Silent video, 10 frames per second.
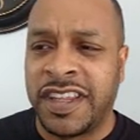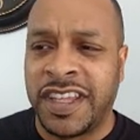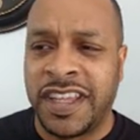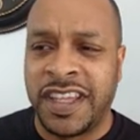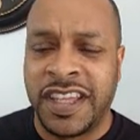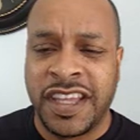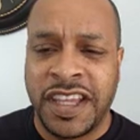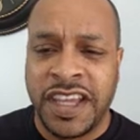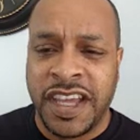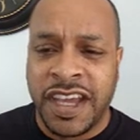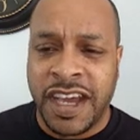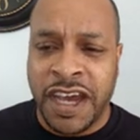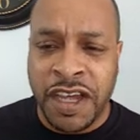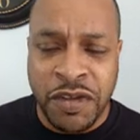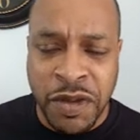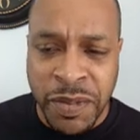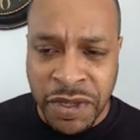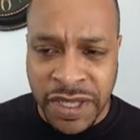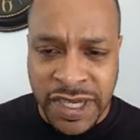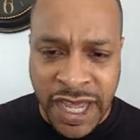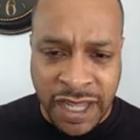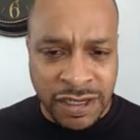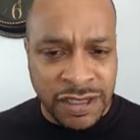the $100 million,